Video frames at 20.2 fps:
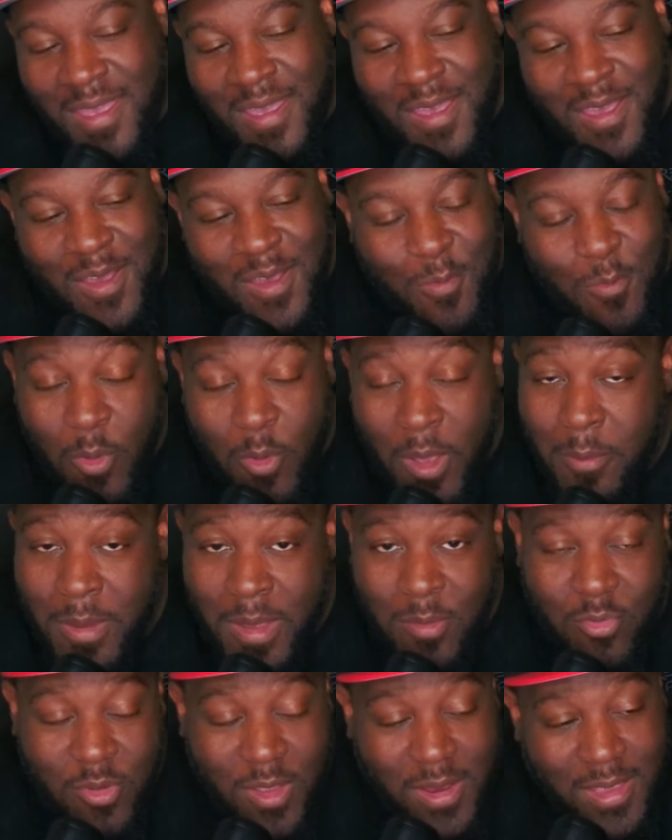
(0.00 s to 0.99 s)
White
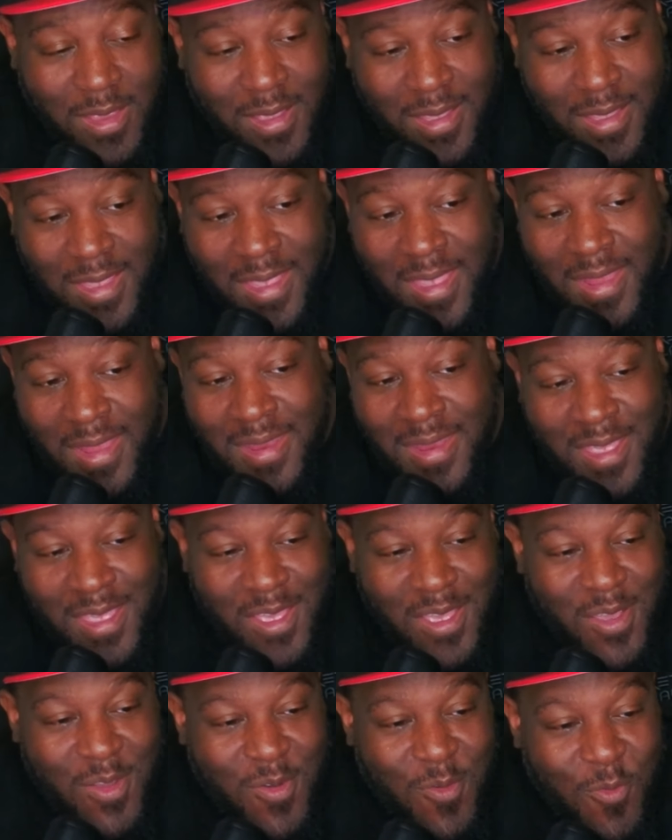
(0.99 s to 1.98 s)
Wayne Brady again.
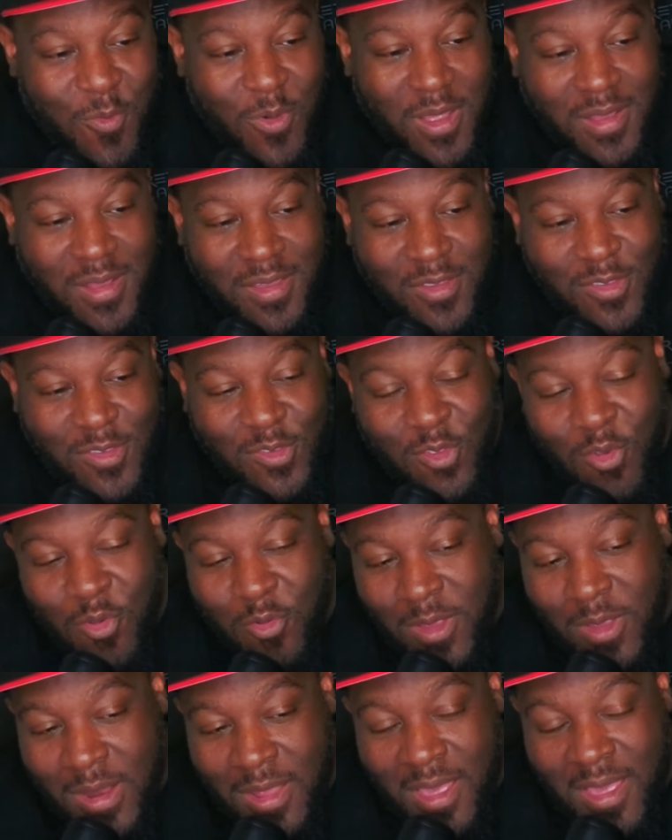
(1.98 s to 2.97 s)
What
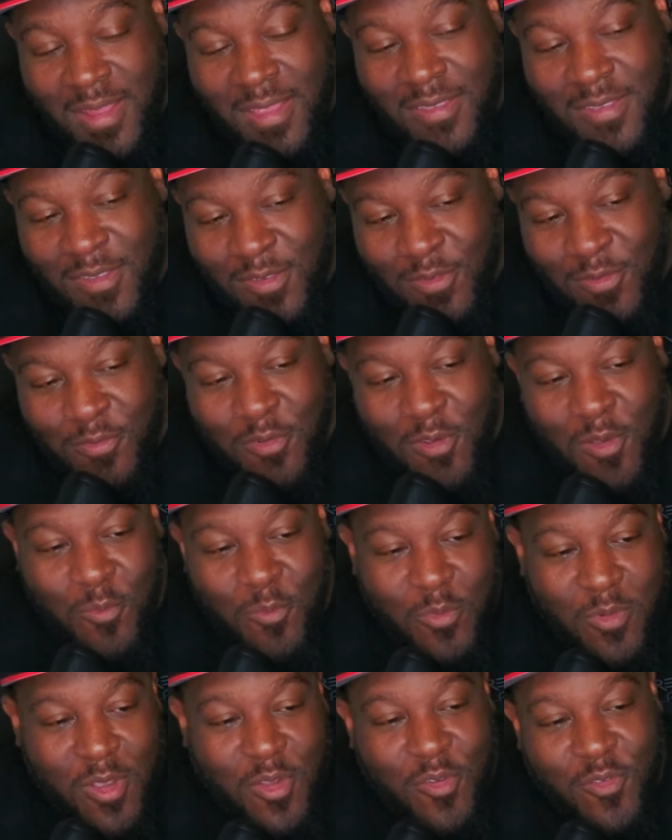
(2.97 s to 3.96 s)
storyline is this from
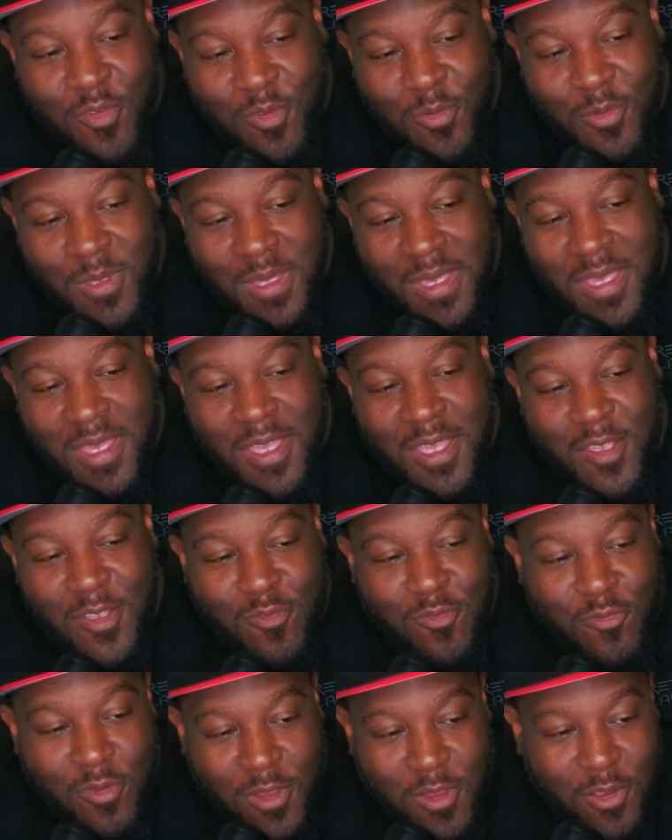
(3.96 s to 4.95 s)
where Groot
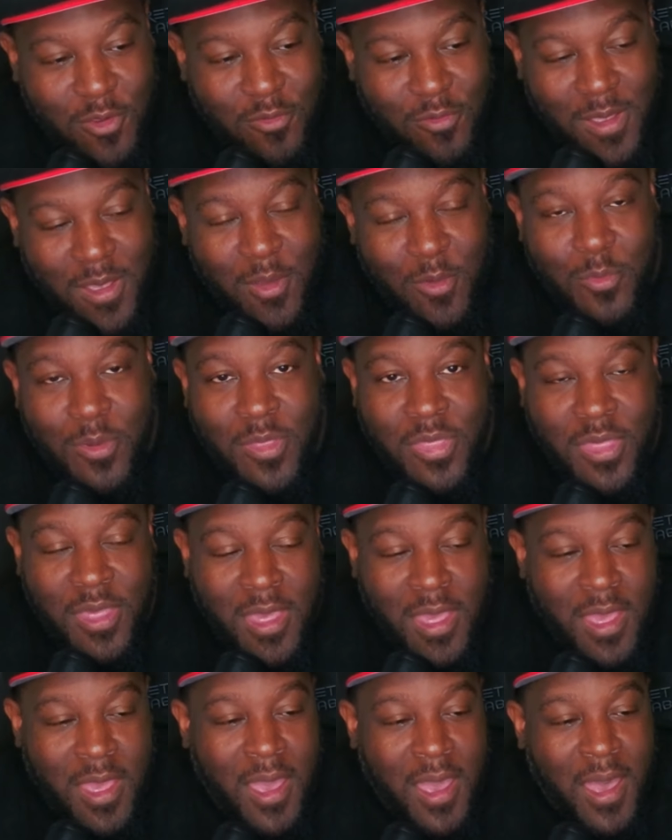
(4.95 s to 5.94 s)
is running around with
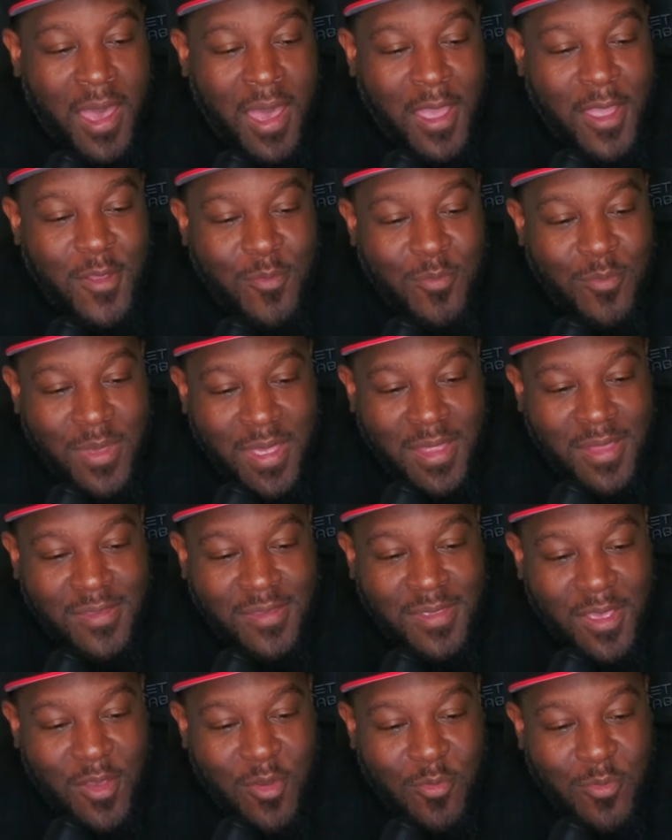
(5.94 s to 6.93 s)
Iron Man's
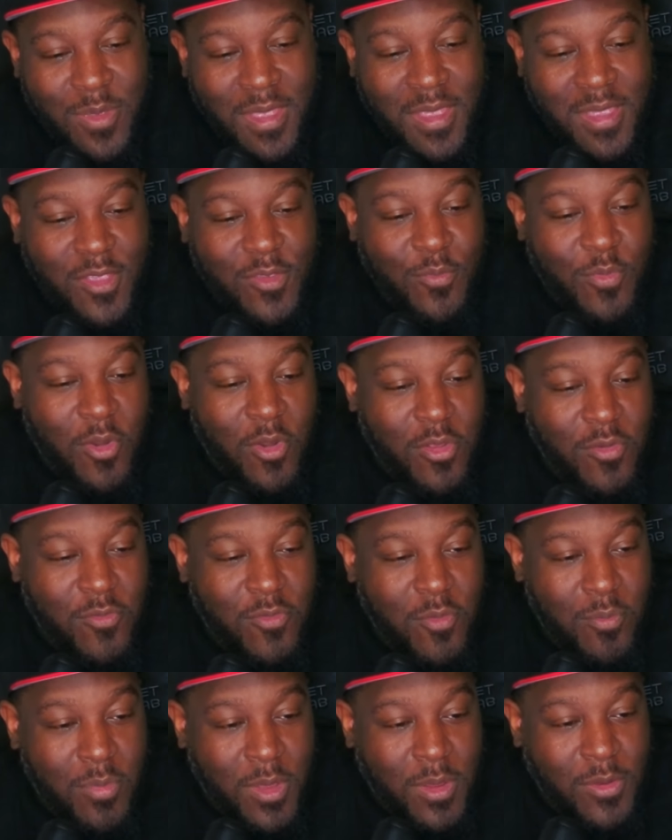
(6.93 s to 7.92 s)
helmet? It is part of
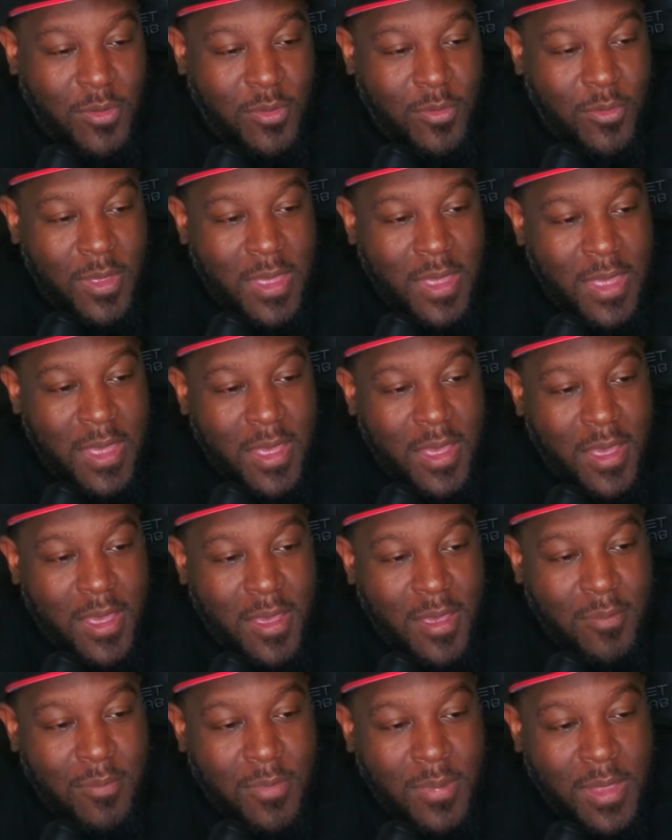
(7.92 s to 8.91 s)
a bundle.
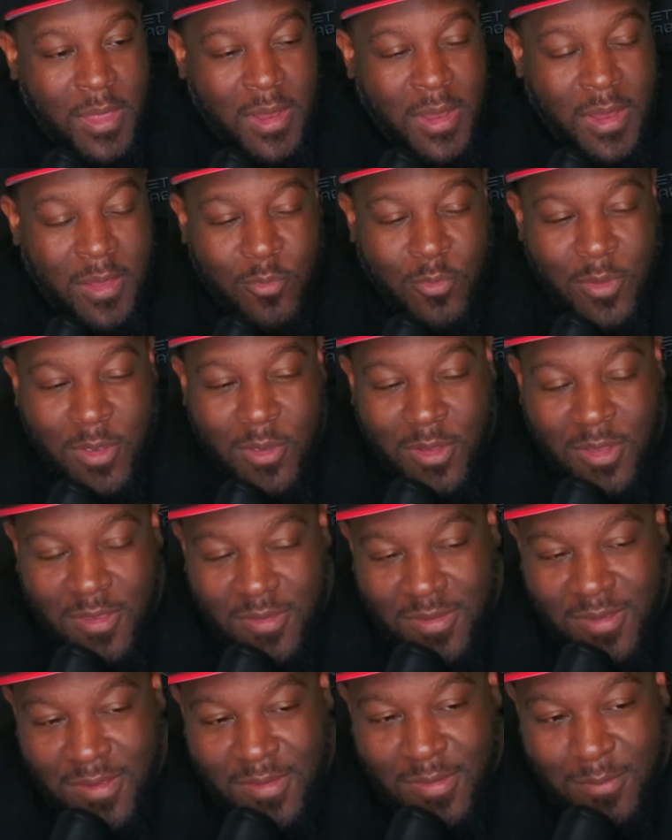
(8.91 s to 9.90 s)
We're gonna
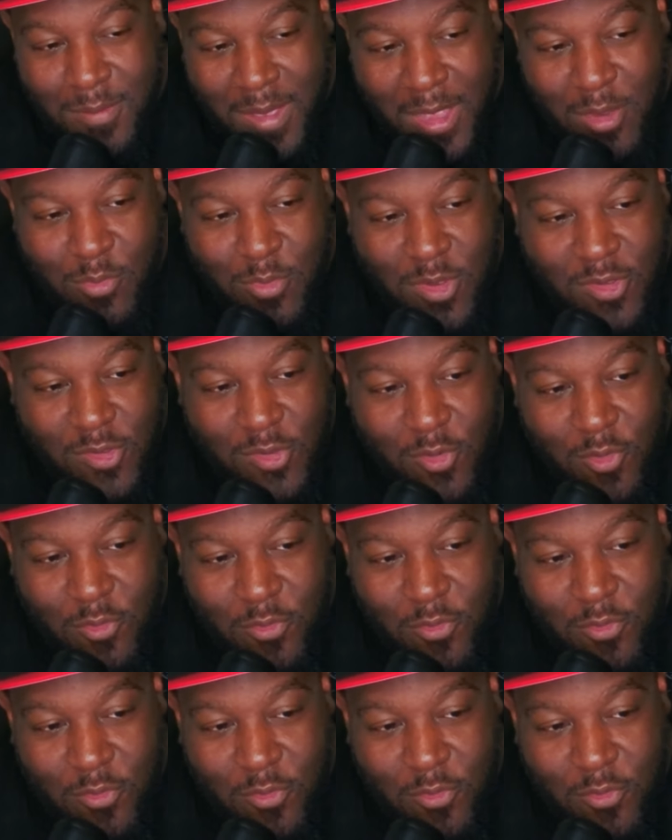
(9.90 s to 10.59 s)
see some animation, hopefully